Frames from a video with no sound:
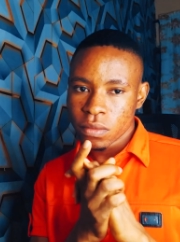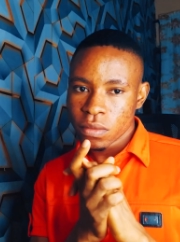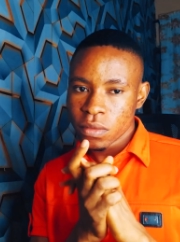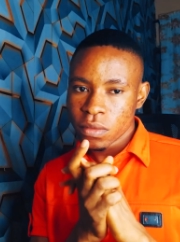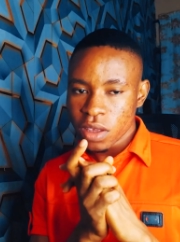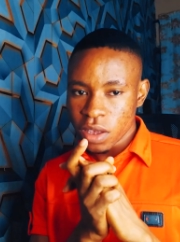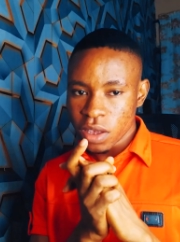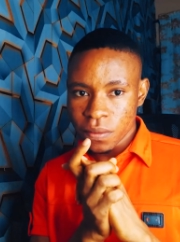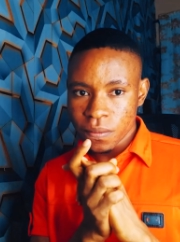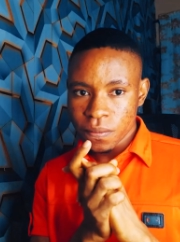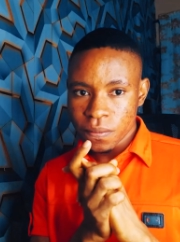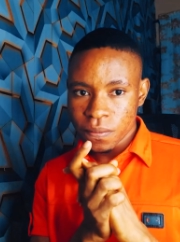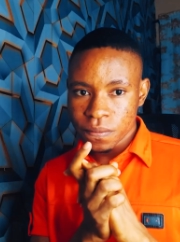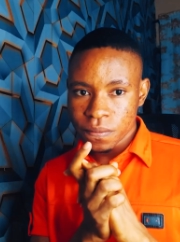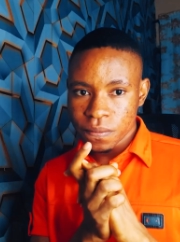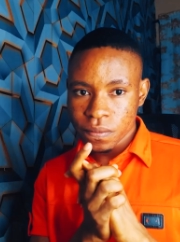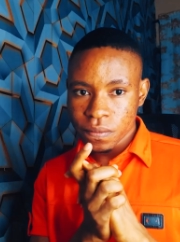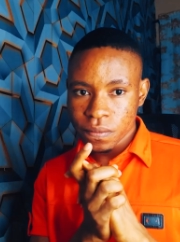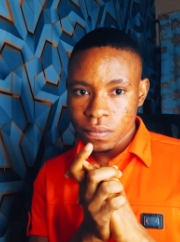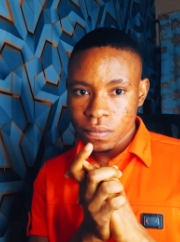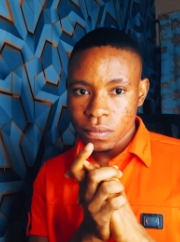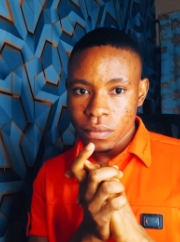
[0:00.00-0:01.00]
Okay,
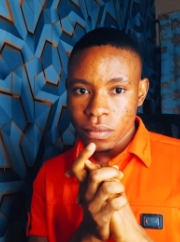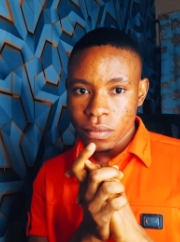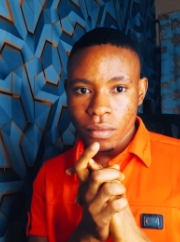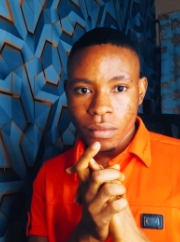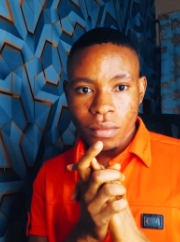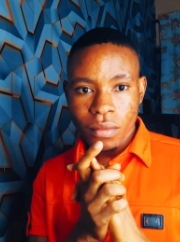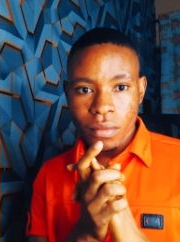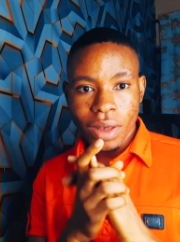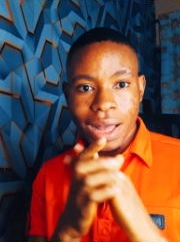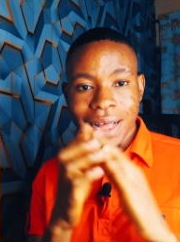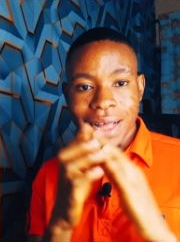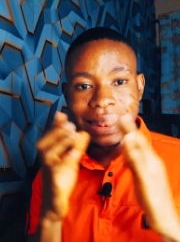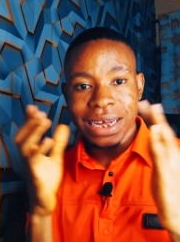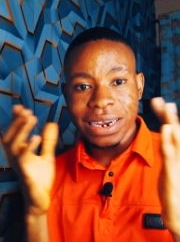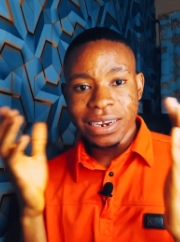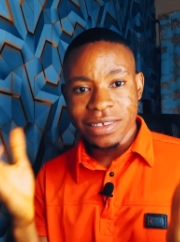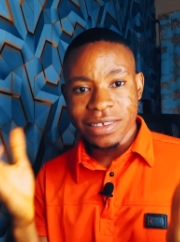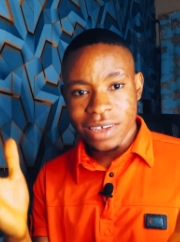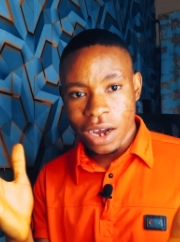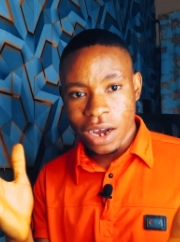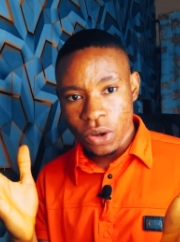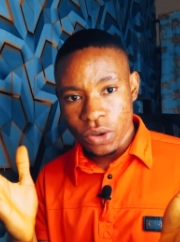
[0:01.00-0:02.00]
and that
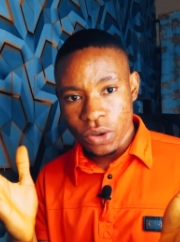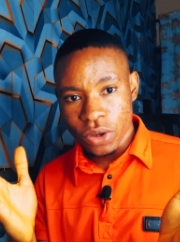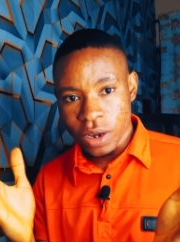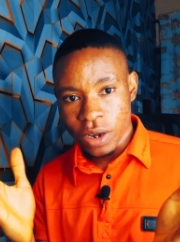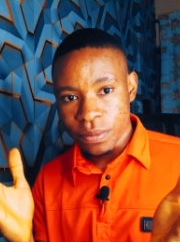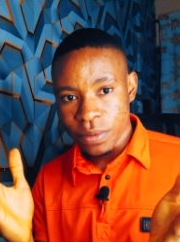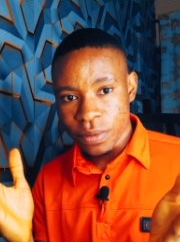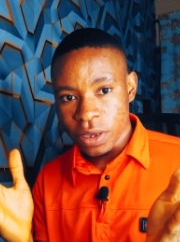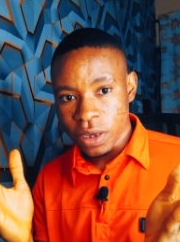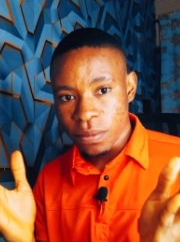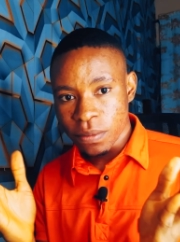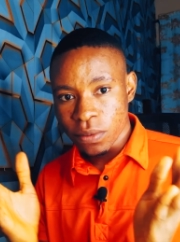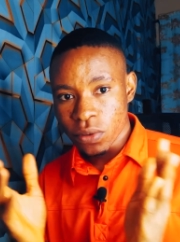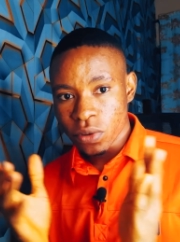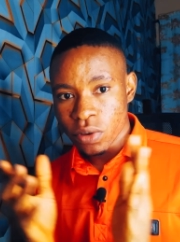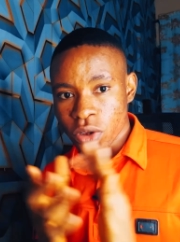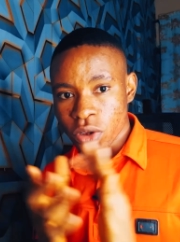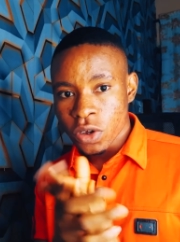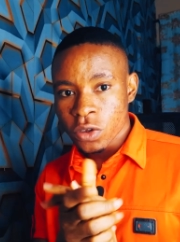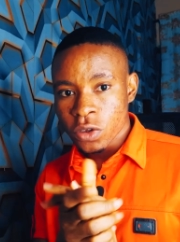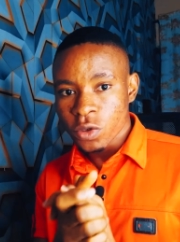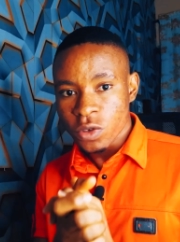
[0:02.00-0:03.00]
is how you can be able
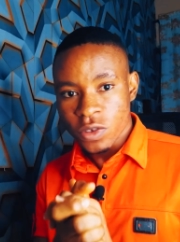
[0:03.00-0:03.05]
to